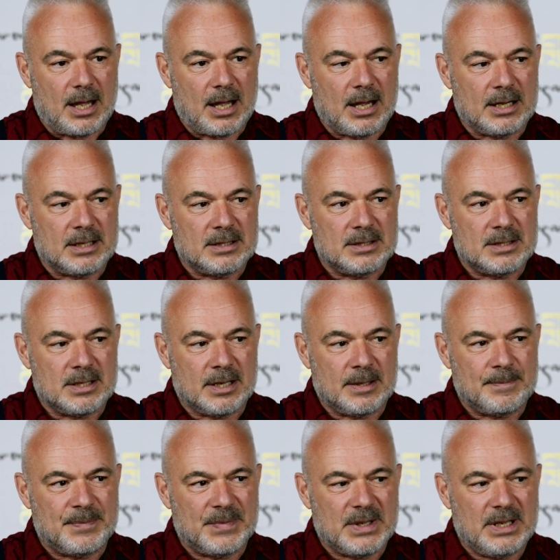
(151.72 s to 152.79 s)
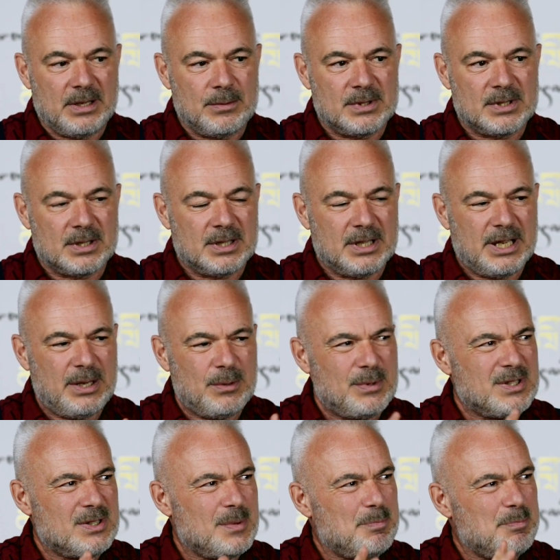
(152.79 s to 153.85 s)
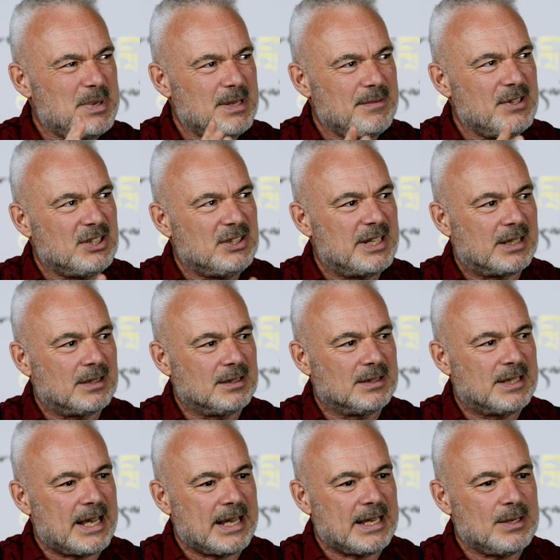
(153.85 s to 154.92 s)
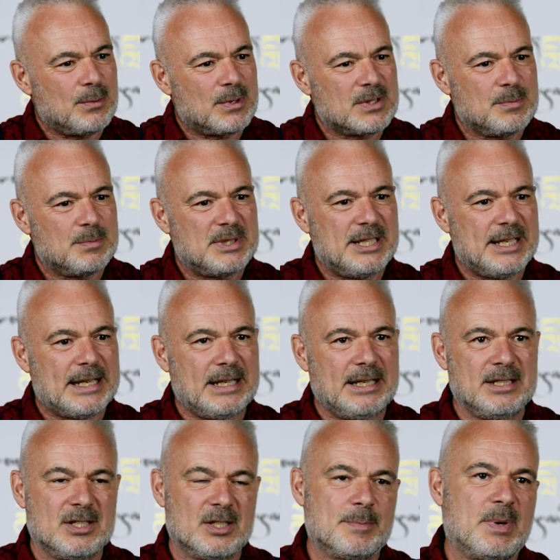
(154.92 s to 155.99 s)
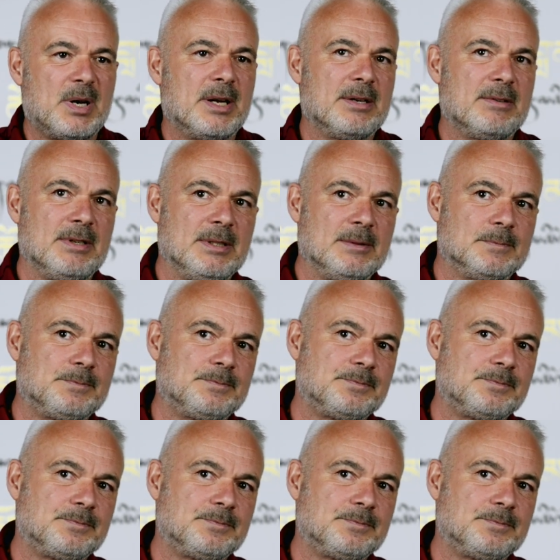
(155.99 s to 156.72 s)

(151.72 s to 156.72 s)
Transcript: And um, it, was a, it was a bit of a dull day, it wasn't particularly inspiring.